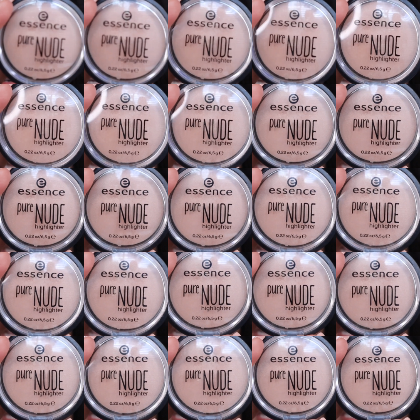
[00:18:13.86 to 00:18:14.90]

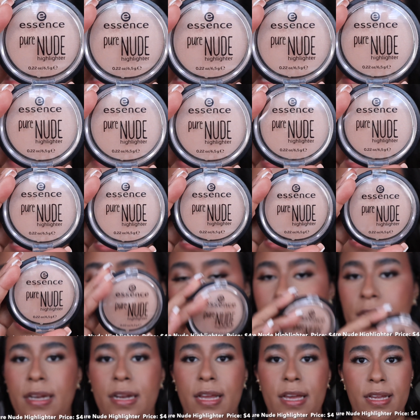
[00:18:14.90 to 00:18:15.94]
Highlight, and I definitely
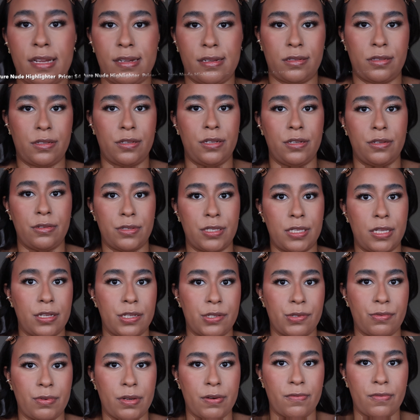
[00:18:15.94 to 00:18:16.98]
like to use
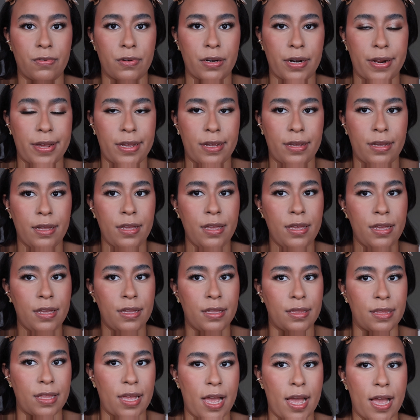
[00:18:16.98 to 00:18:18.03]
this one for like
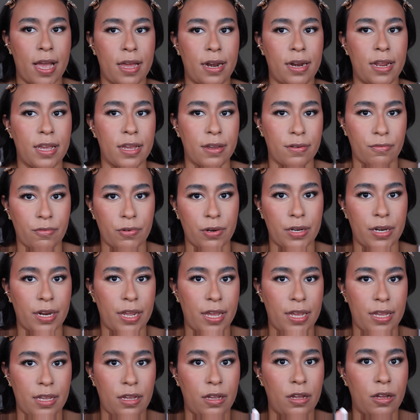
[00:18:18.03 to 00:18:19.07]
that
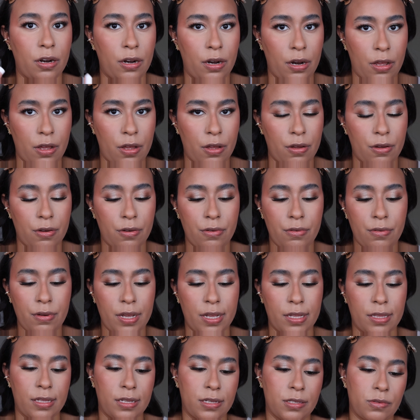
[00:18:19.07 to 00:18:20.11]
everyday glow.
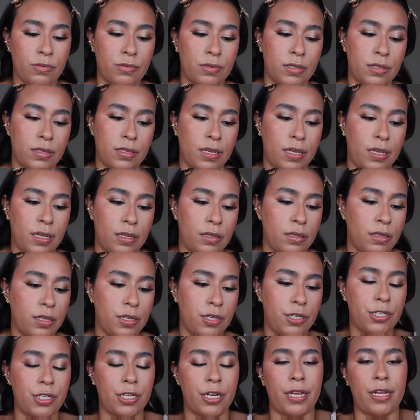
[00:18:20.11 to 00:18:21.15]
And this one's in the
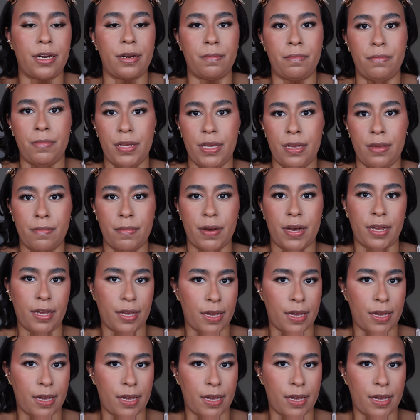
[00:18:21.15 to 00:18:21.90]
shade Be My